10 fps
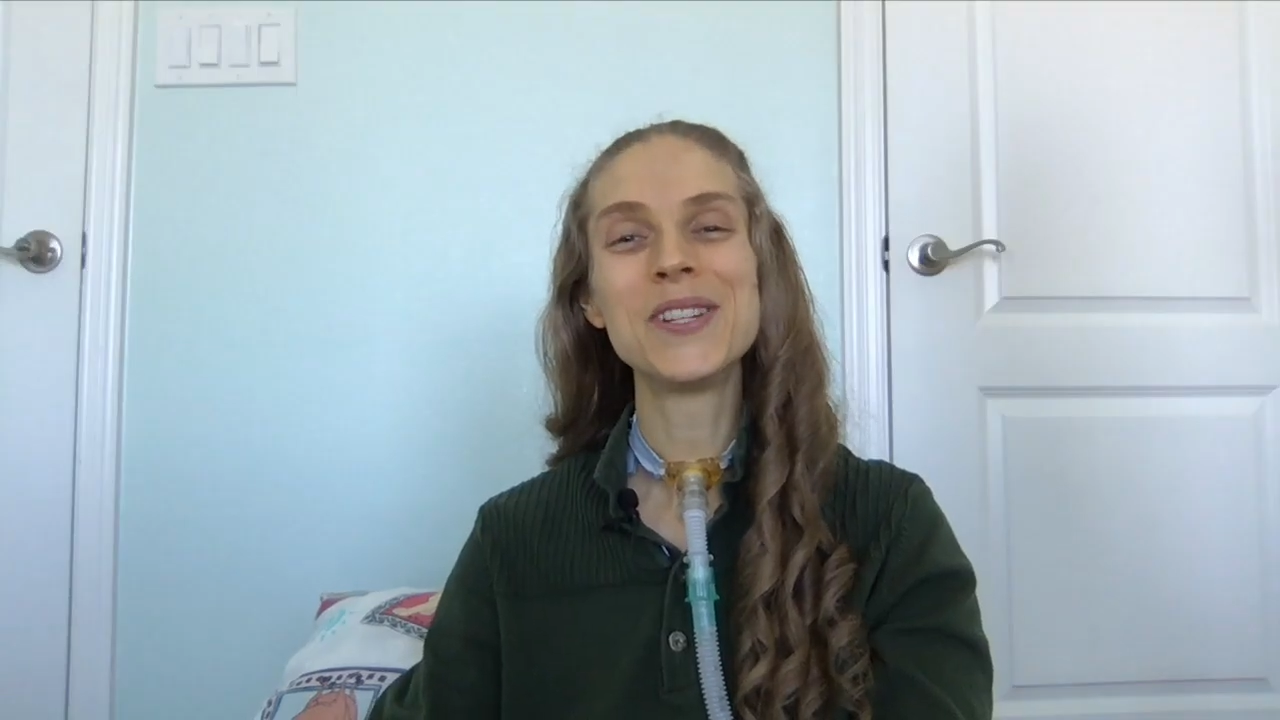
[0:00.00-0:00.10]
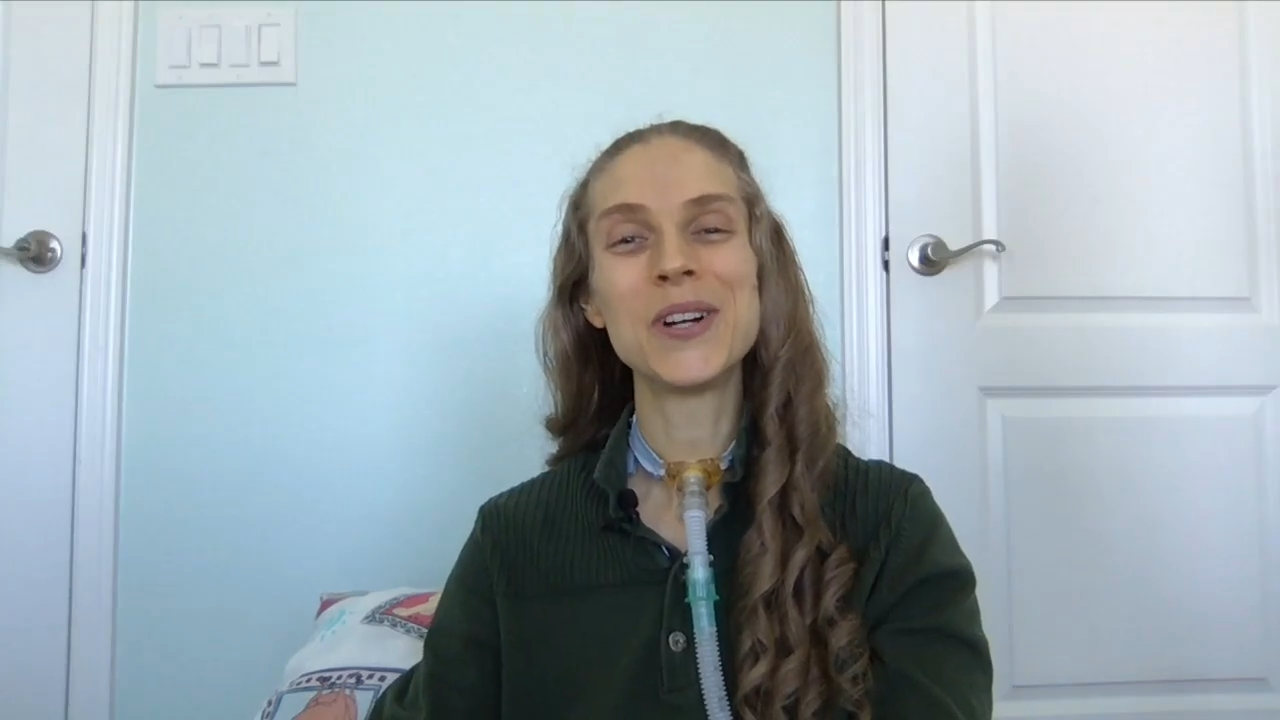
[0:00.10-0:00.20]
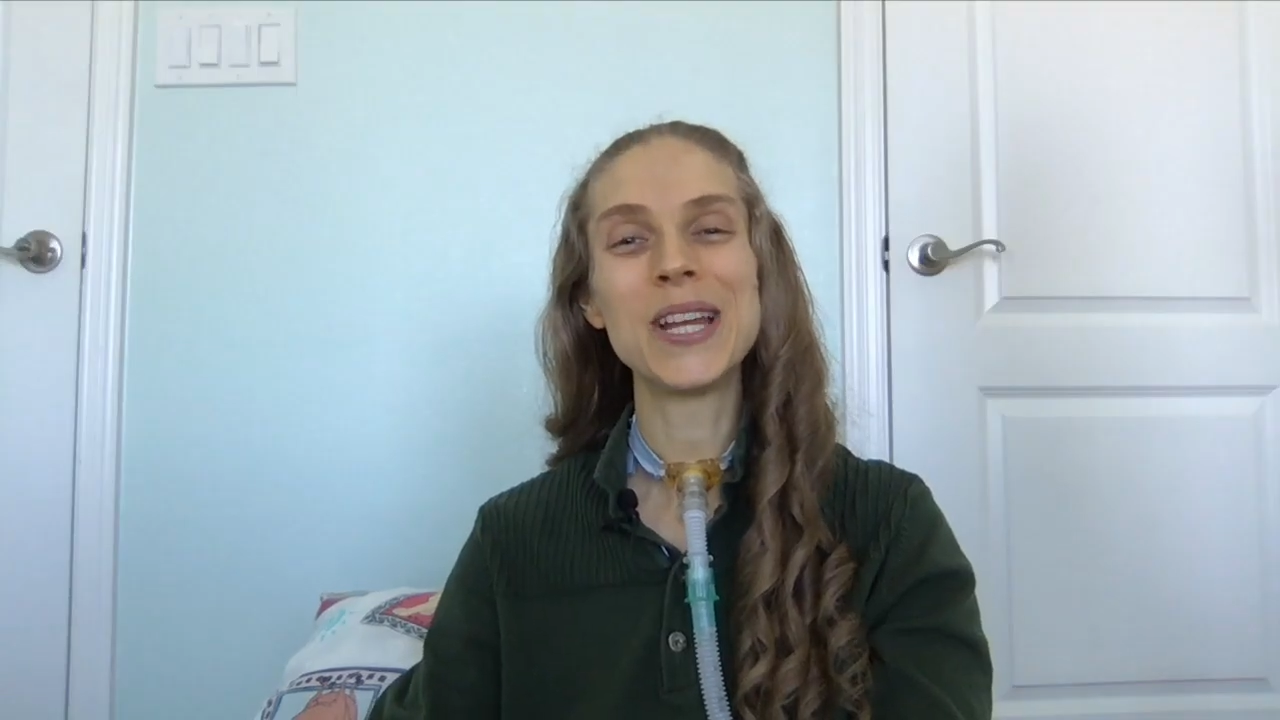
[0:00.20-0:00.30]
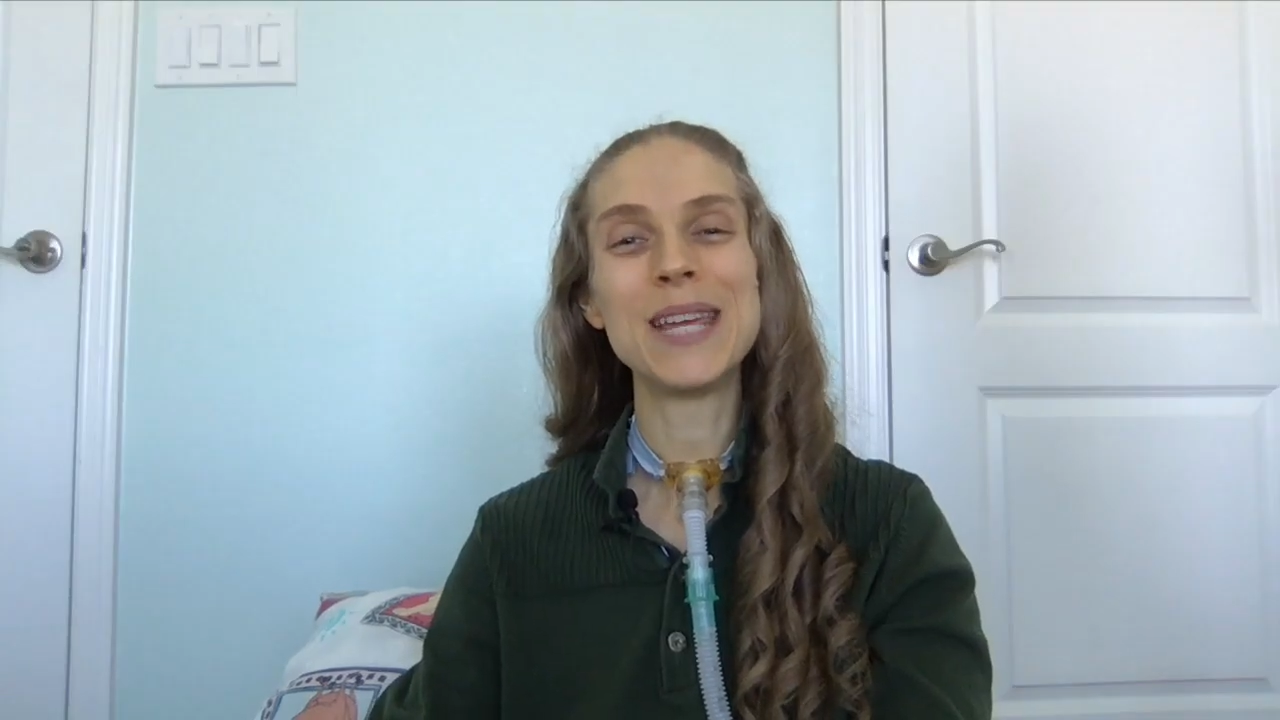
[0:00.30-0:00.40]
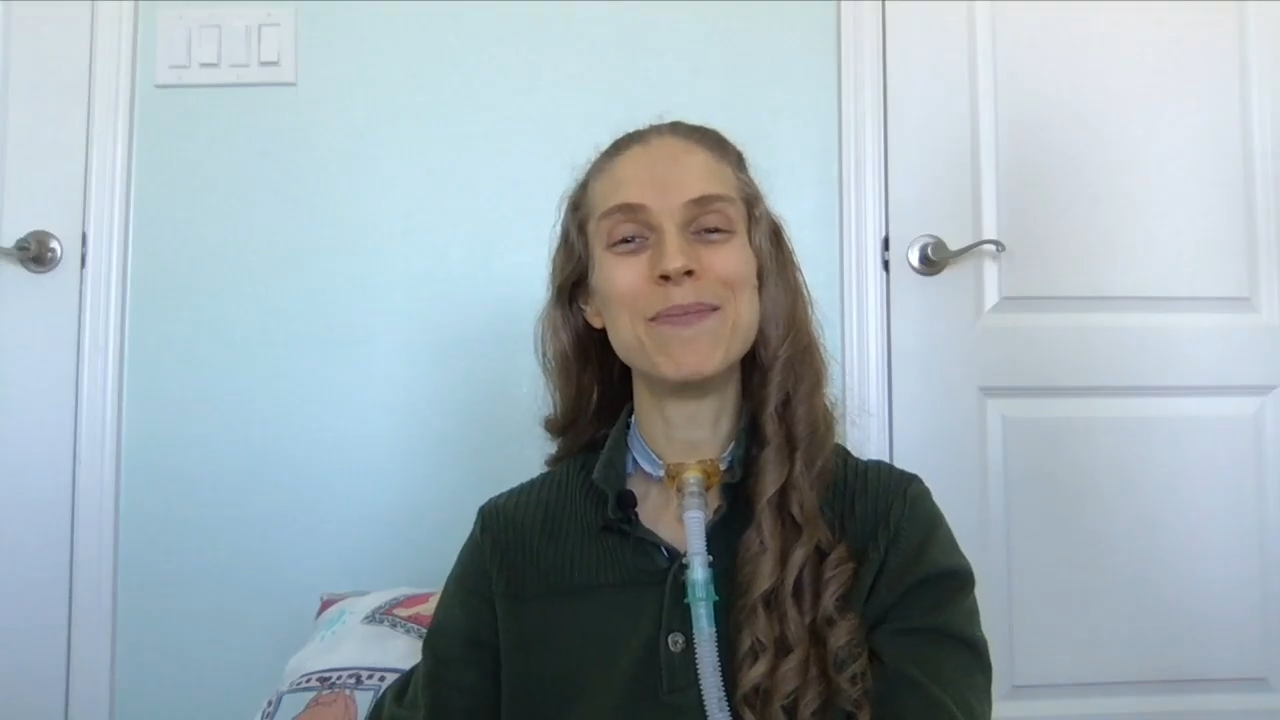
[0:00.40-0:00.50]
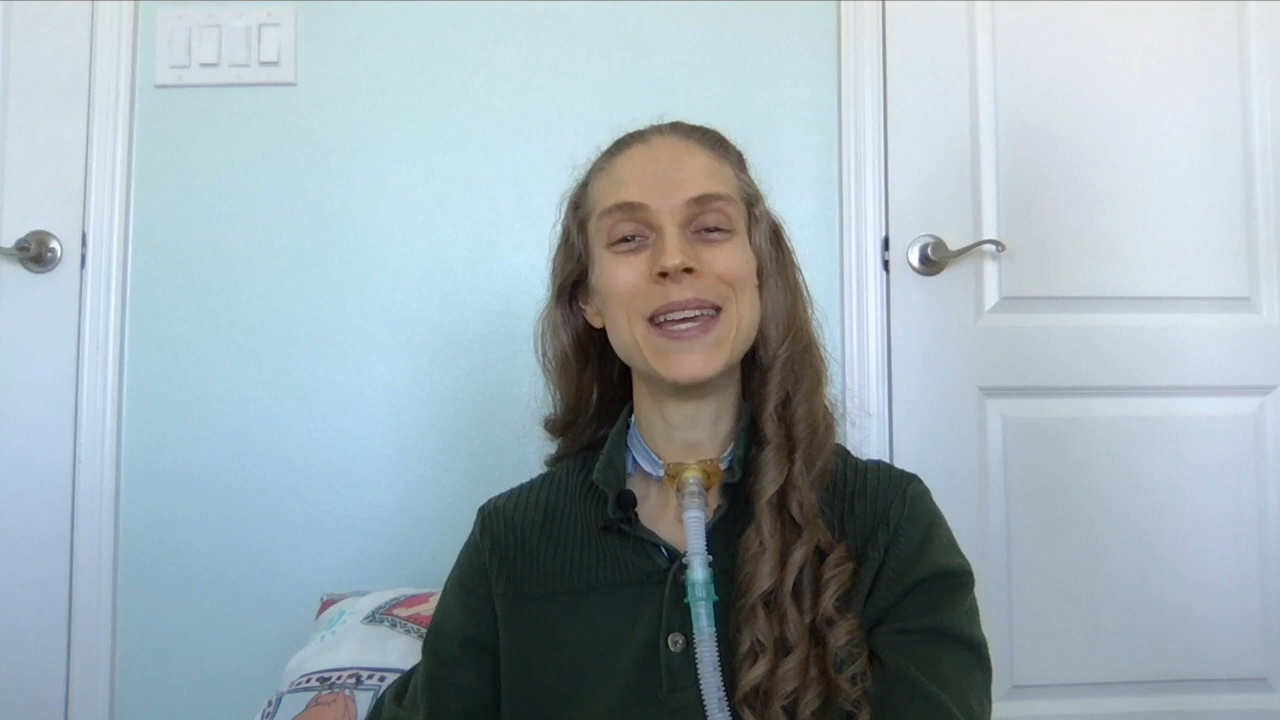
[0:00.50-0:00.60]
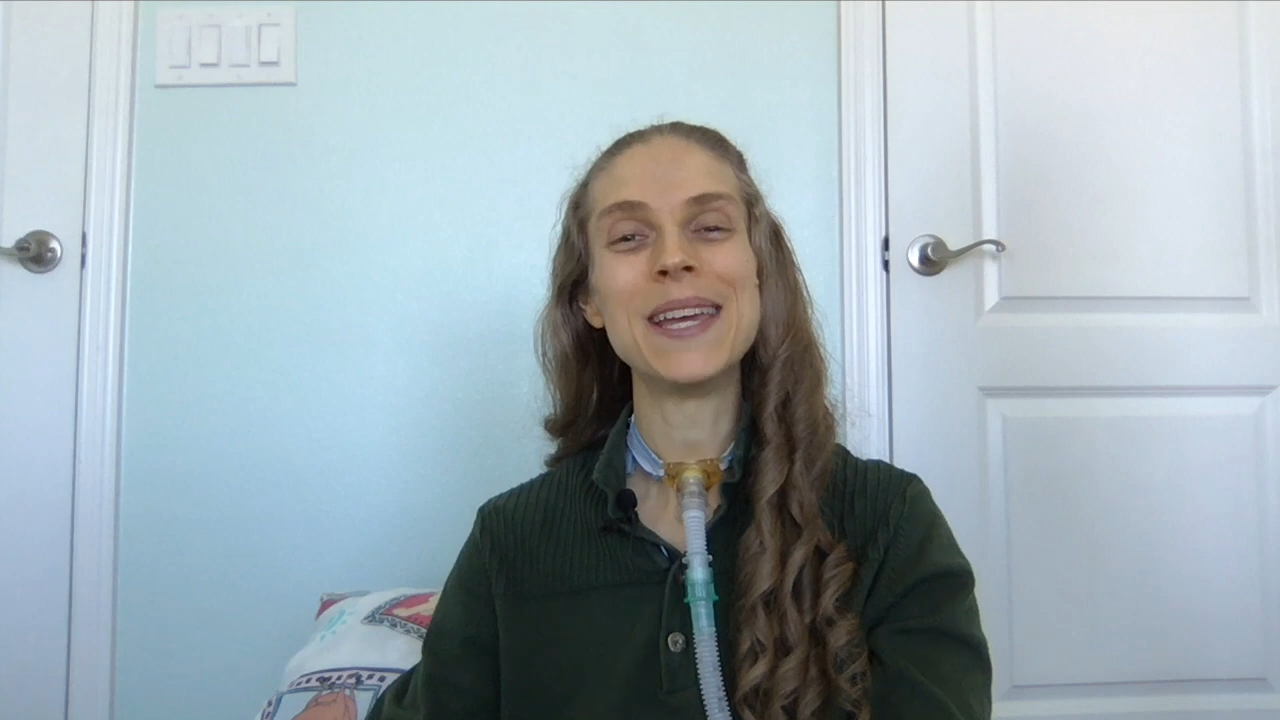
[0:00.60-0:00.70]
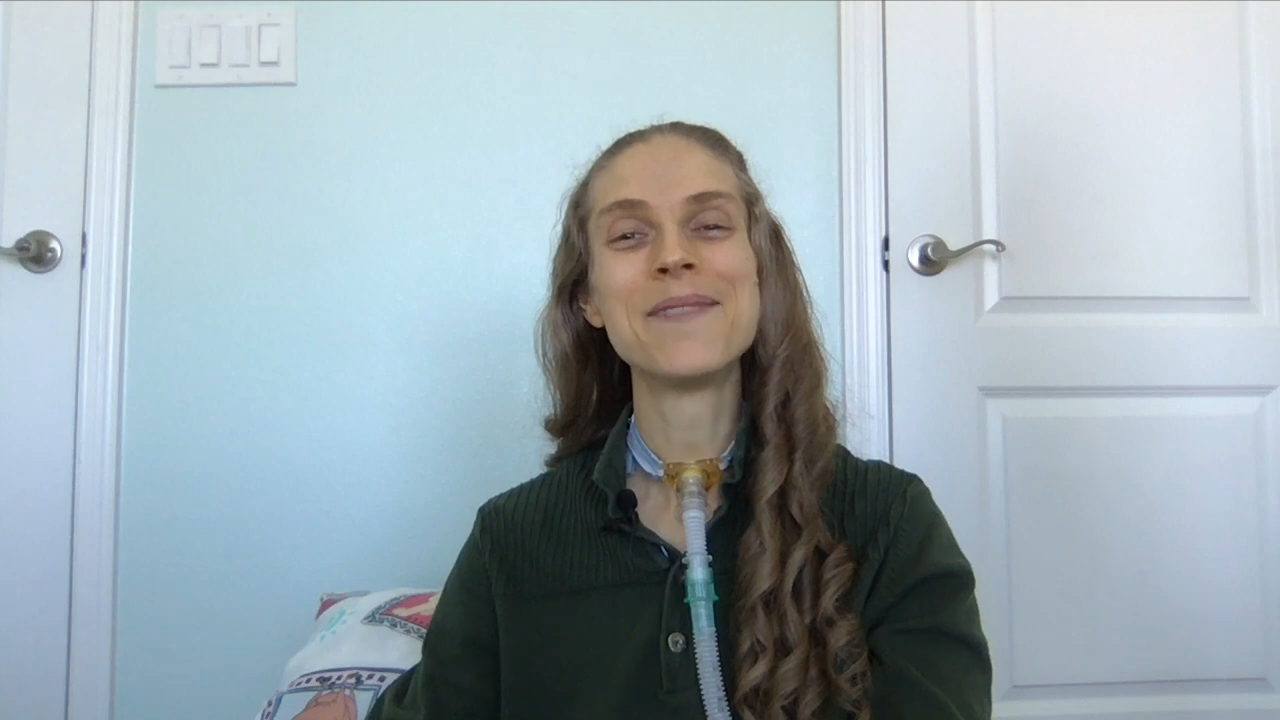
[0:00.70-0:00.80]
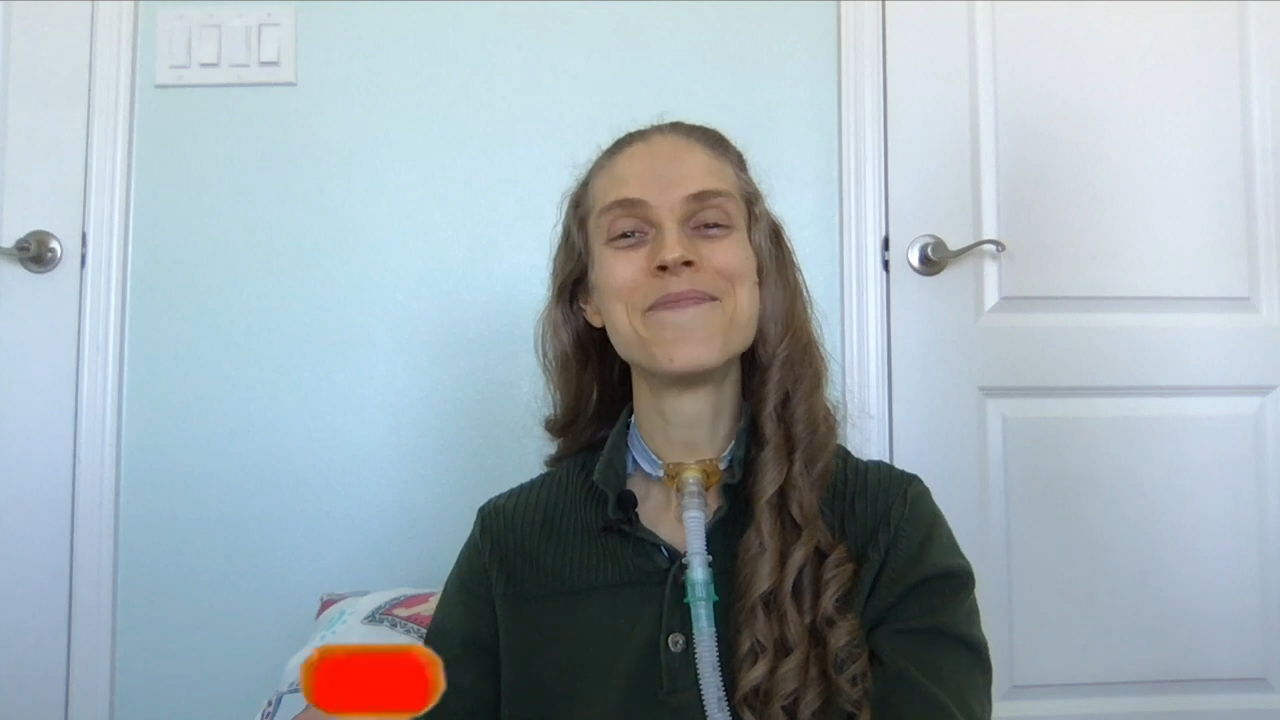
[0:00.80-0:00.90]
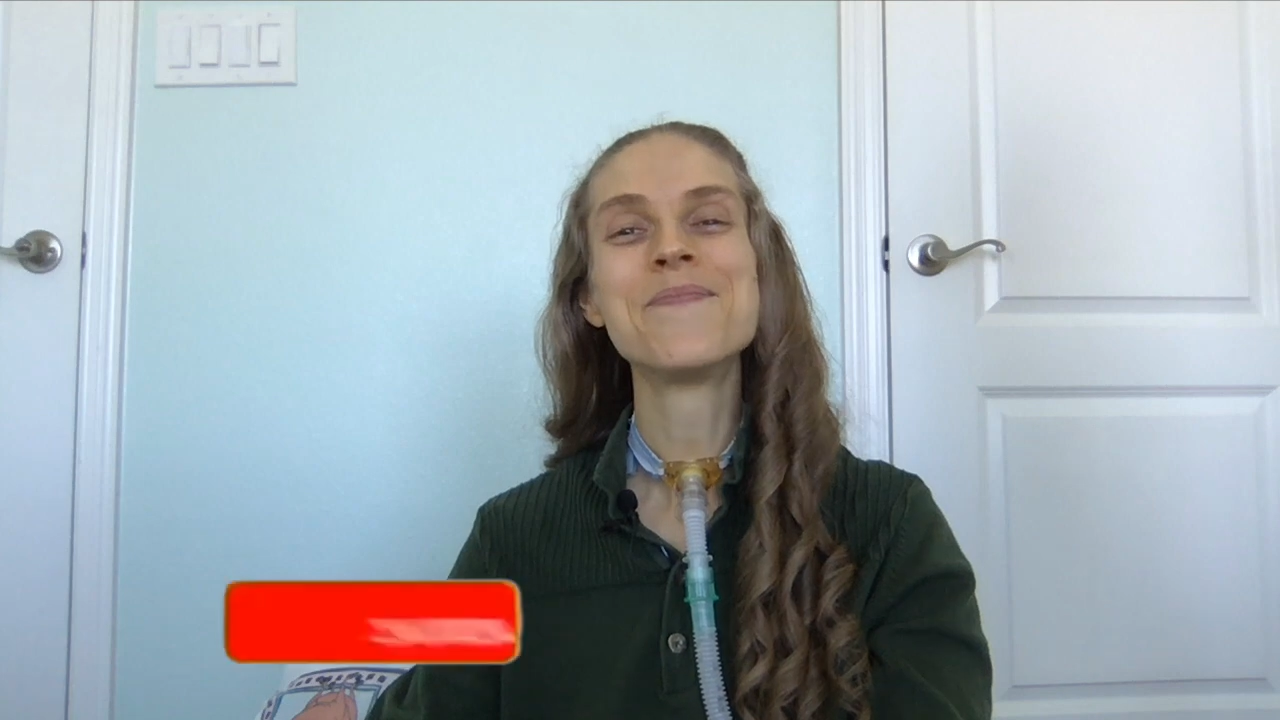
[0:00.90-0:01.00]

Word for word: joining me.